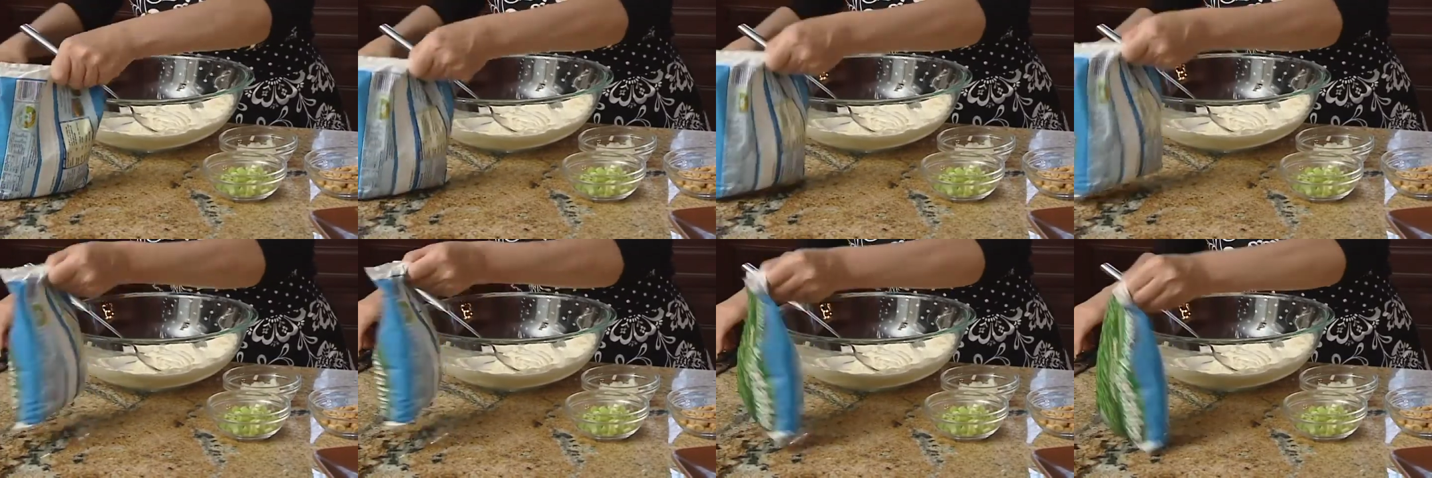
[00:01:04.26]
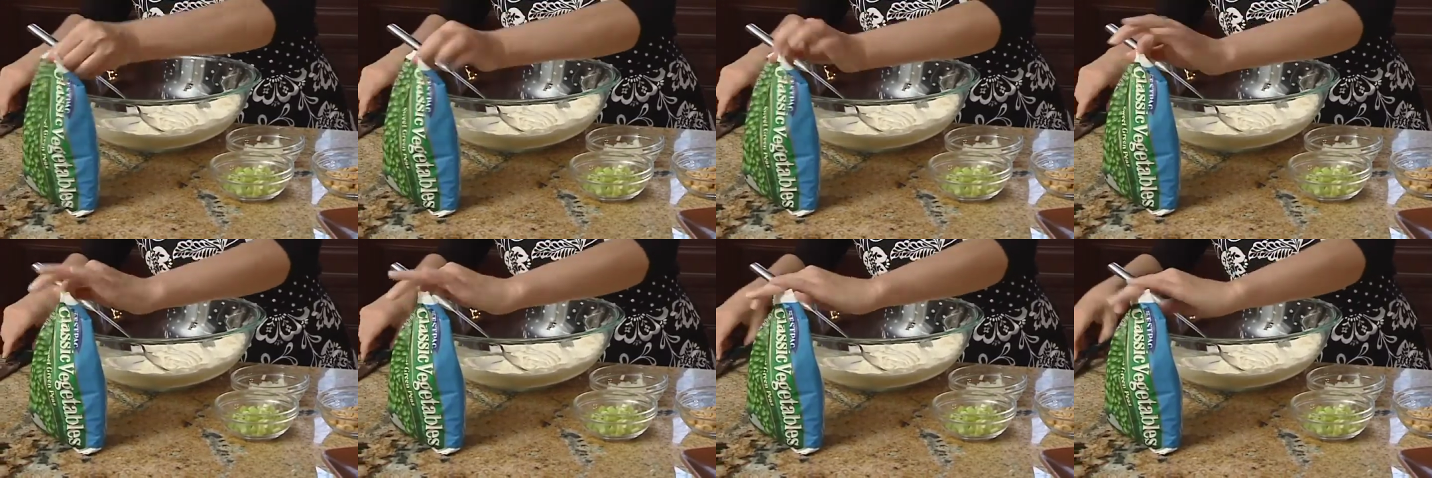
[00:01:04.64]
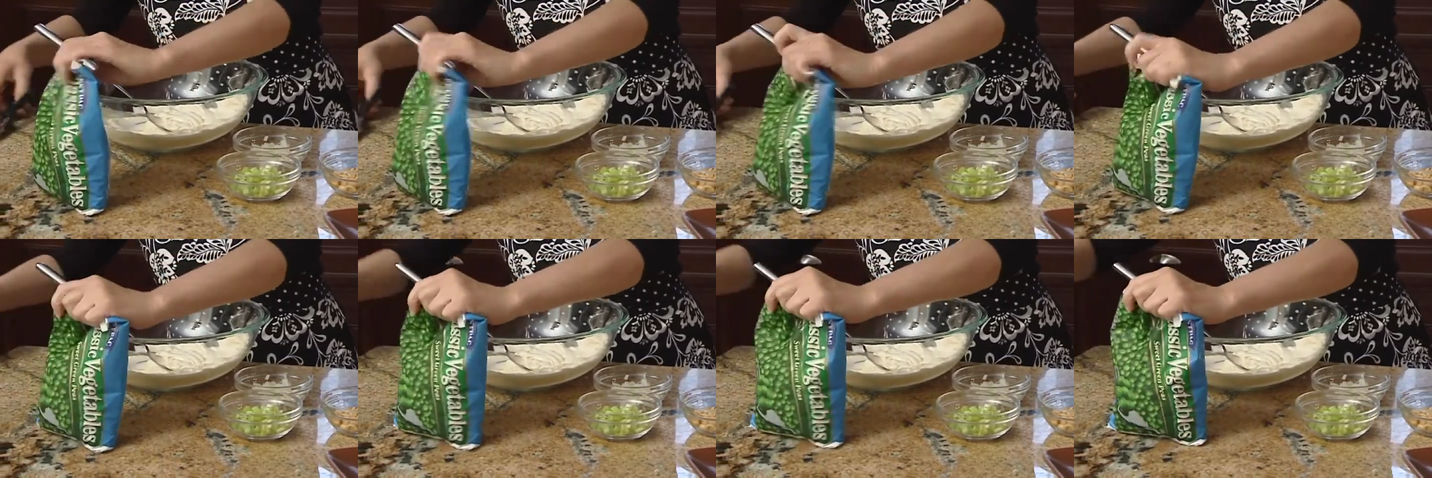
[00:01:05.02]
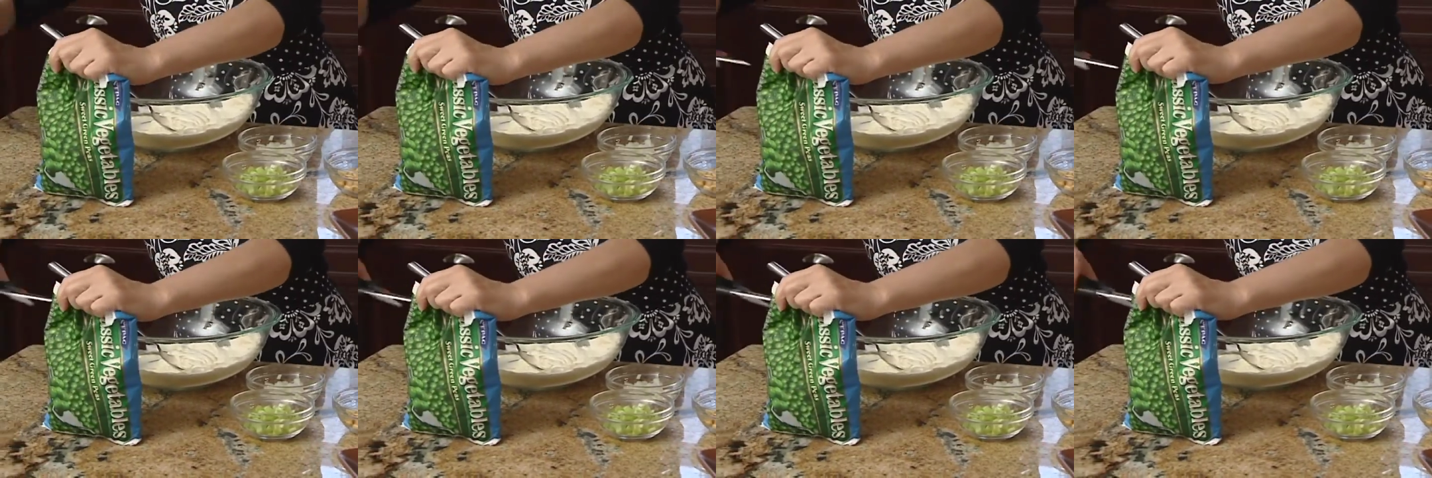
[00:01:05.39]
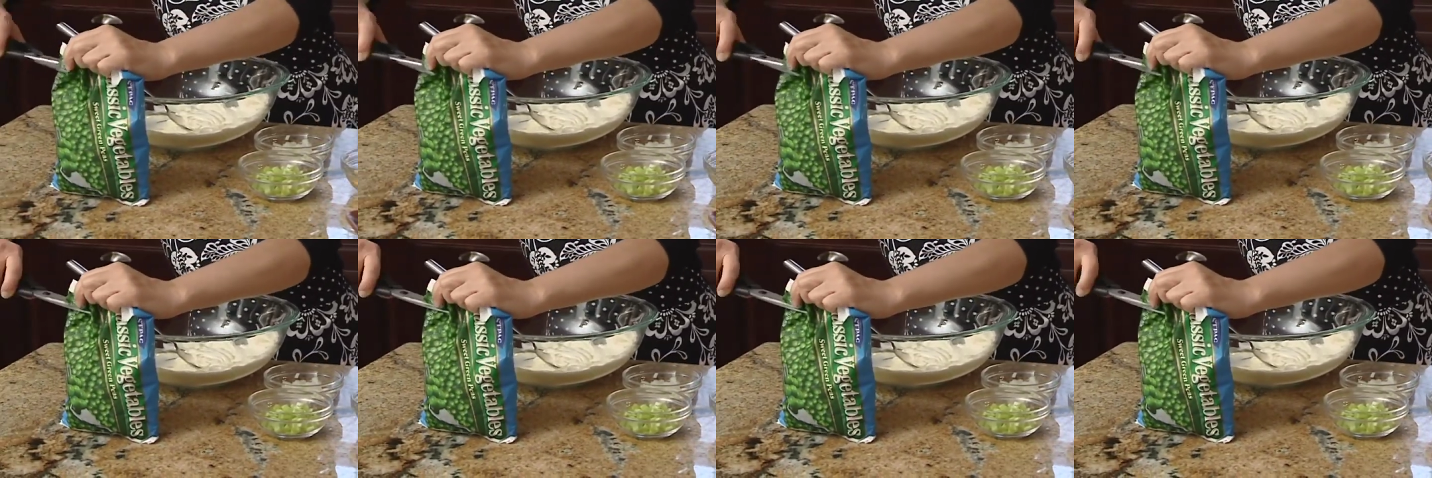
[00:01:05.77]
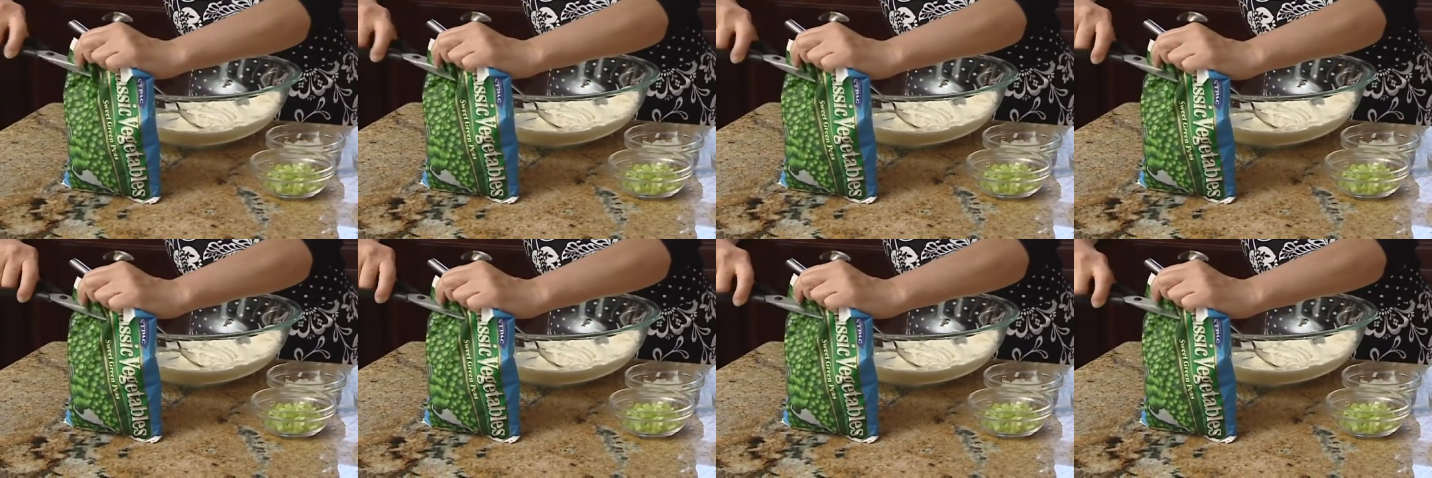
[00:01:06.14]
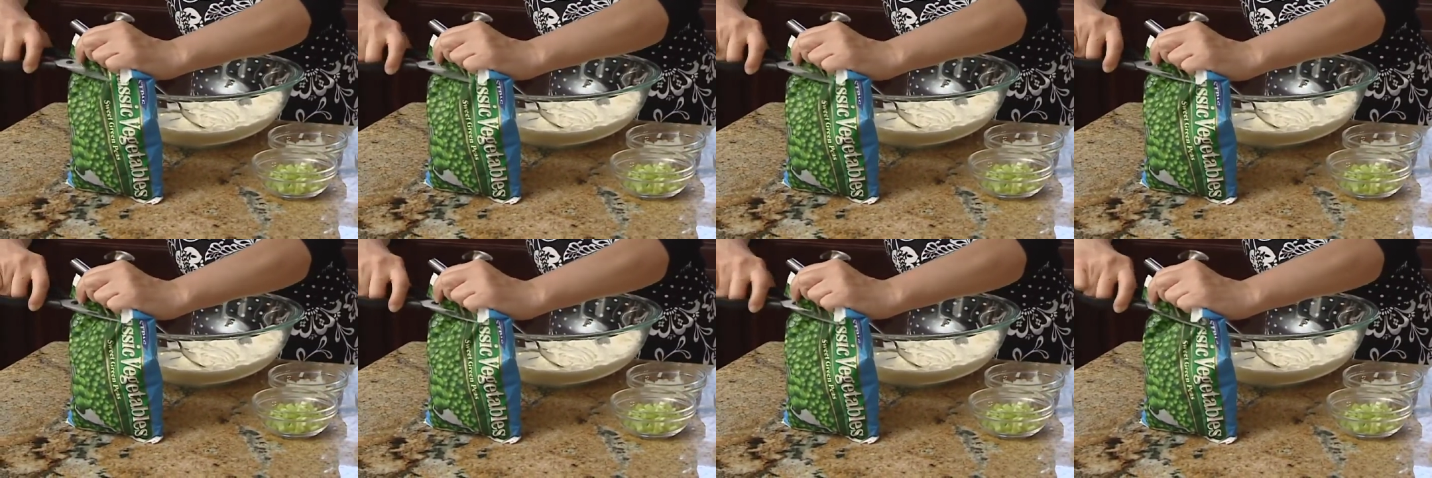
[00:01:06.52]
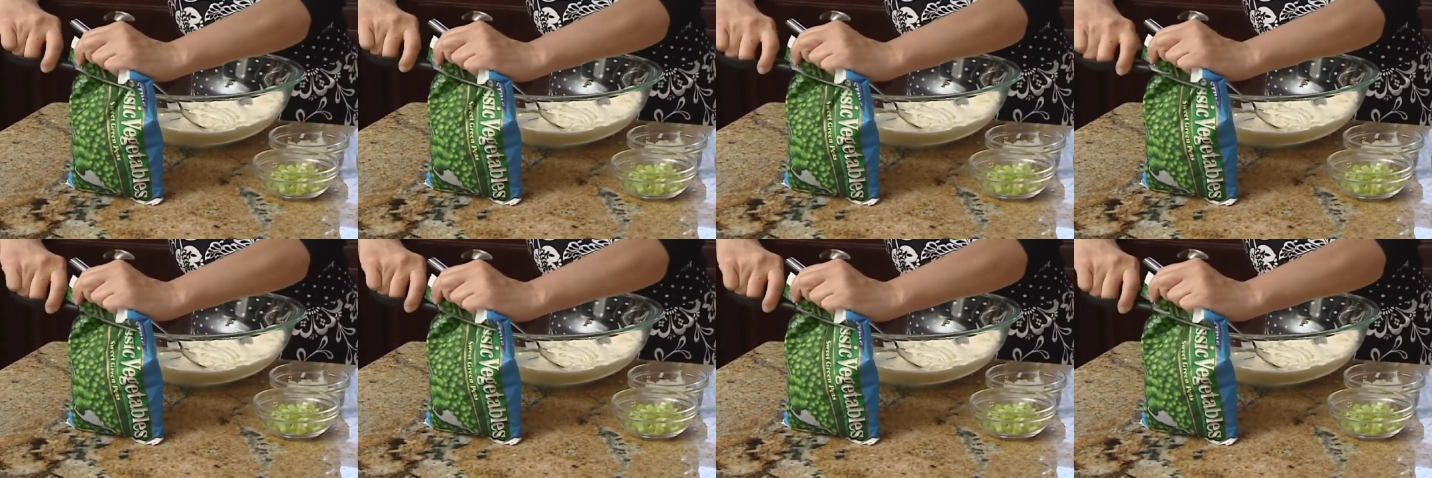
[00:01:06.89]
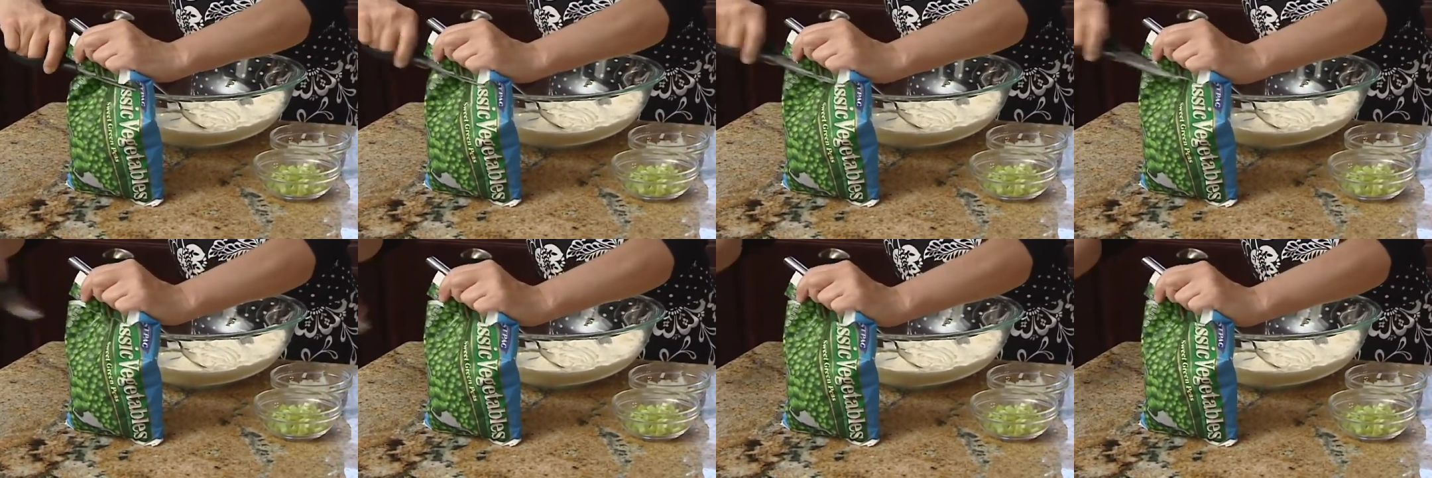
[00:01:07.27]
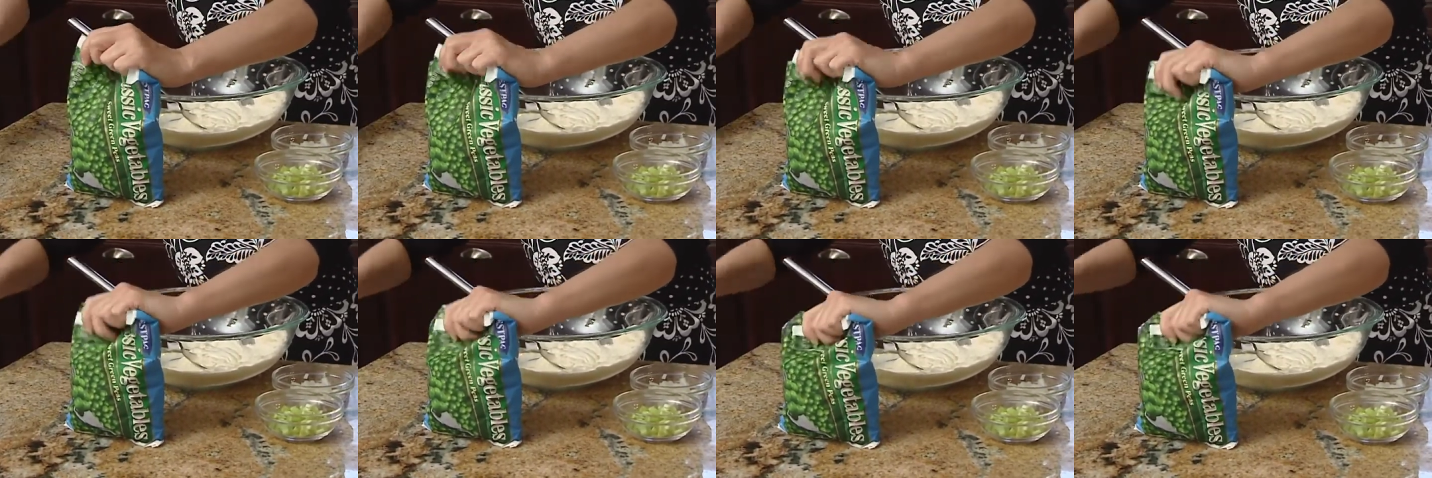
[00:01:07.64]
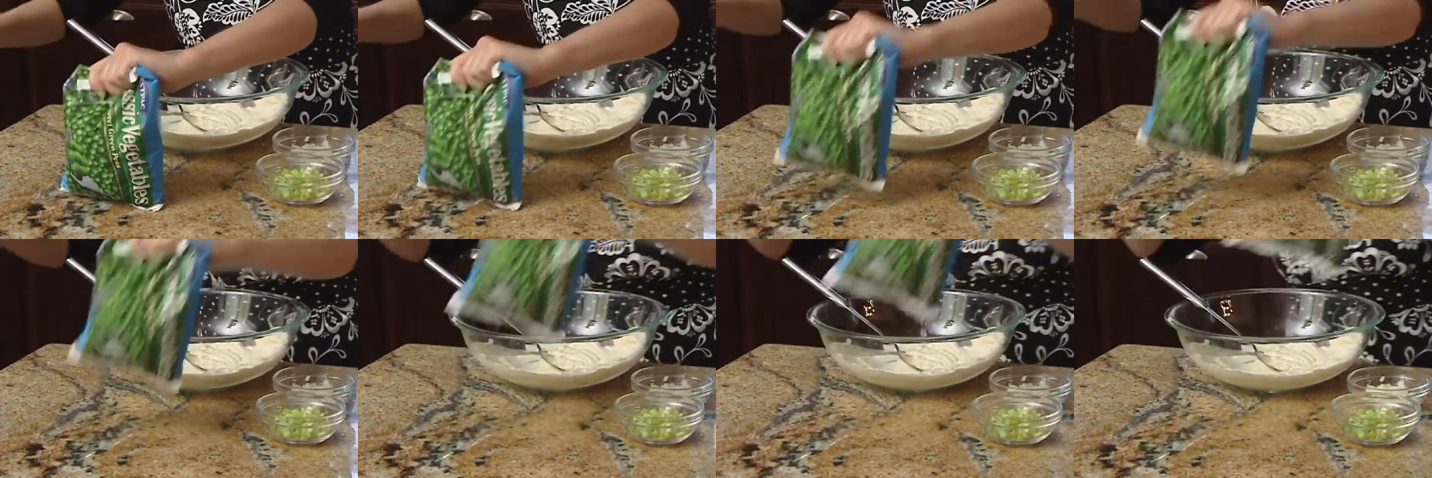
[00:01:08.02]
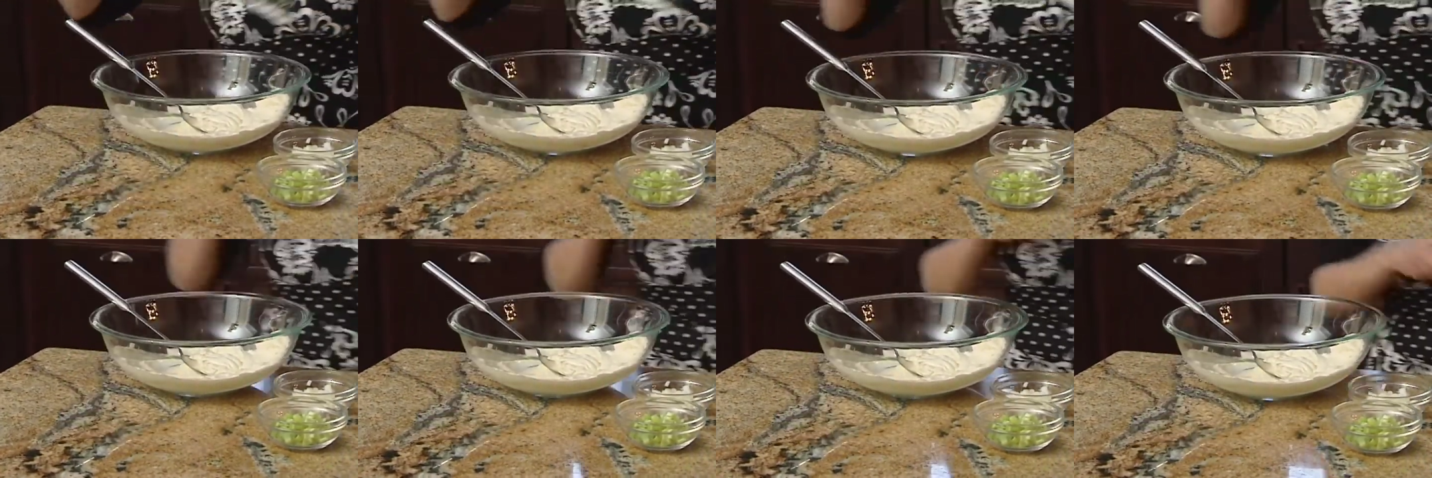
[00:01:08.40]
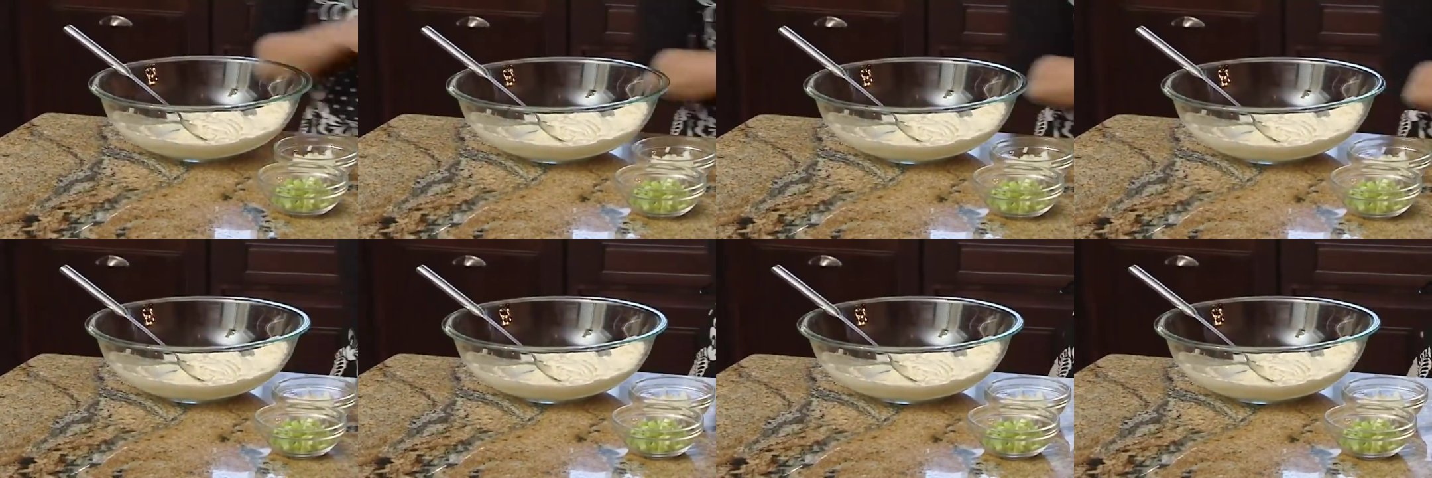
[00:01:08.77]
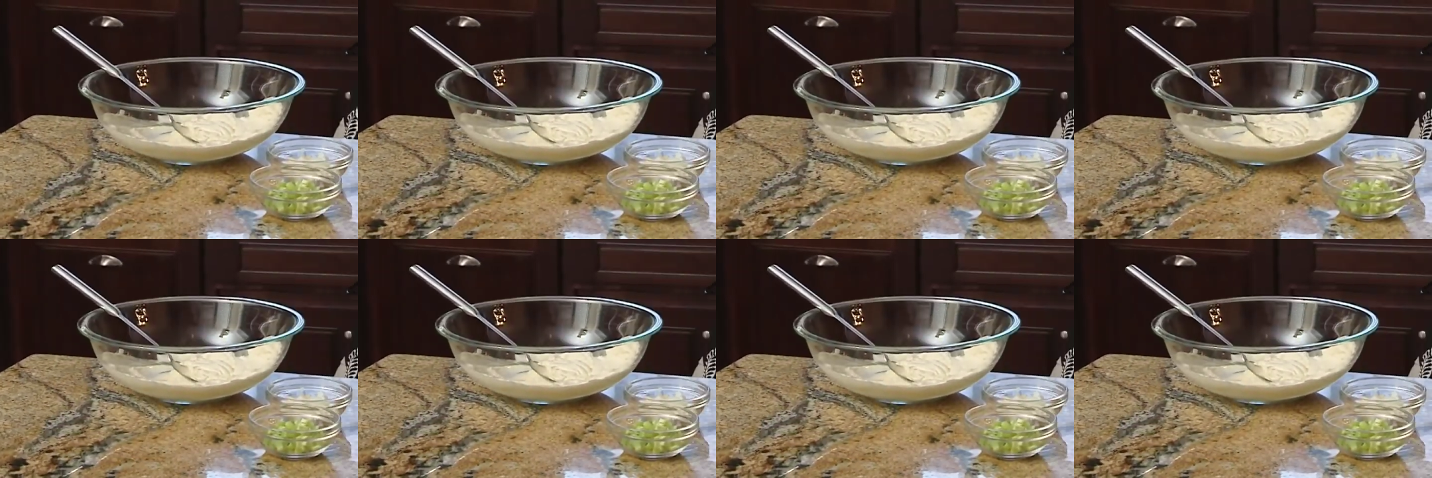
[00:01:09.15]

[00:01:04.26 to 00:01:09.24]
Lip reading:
No face is visible, so there are no lips to read.